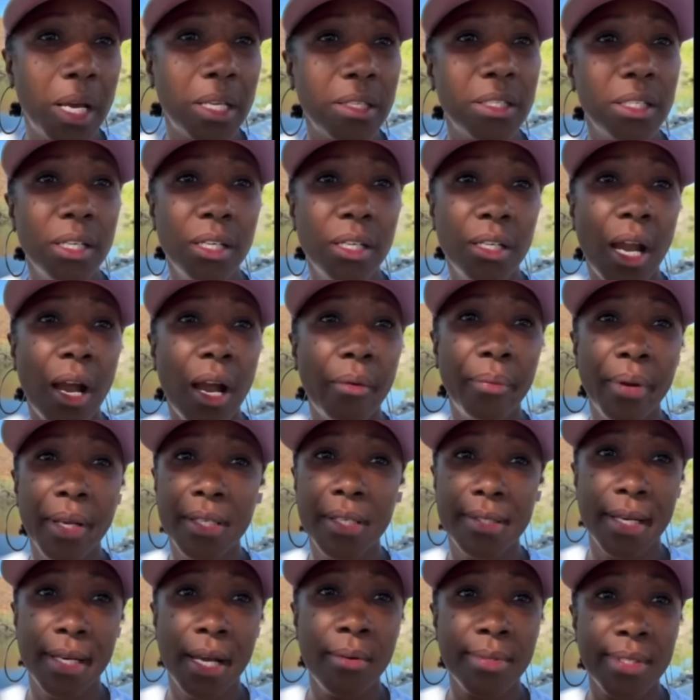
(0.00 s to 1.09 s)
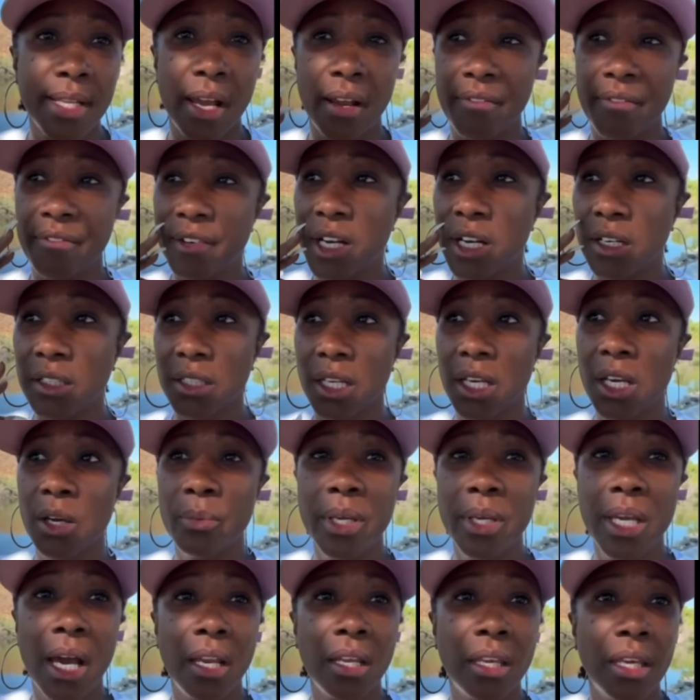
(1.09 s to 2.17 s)
my son got rich and I was like, fuck, nigga,
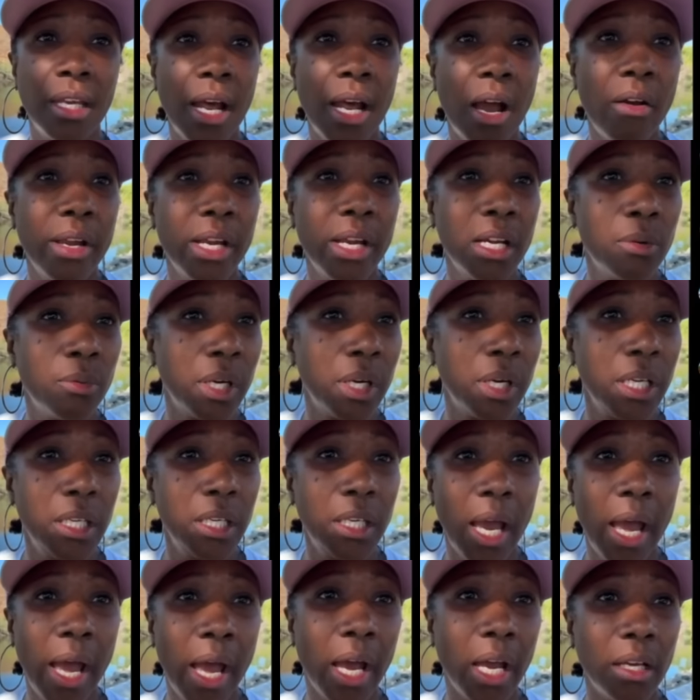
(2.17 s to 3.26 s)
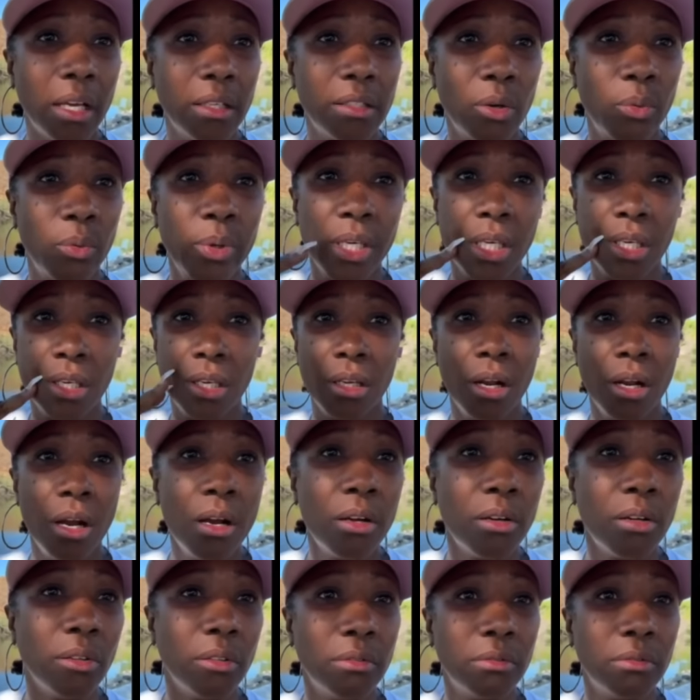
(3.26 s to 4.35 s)
we gotta get out here where he at so we can get
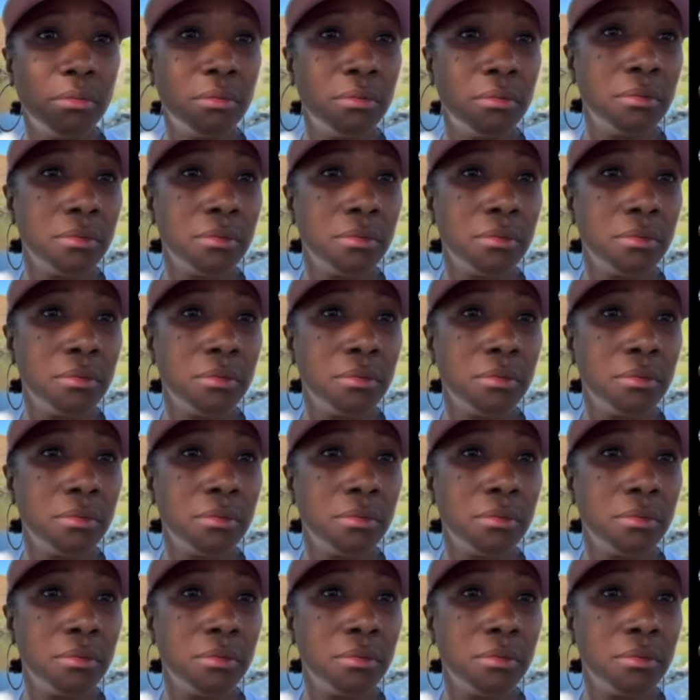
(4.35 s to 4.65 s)
on.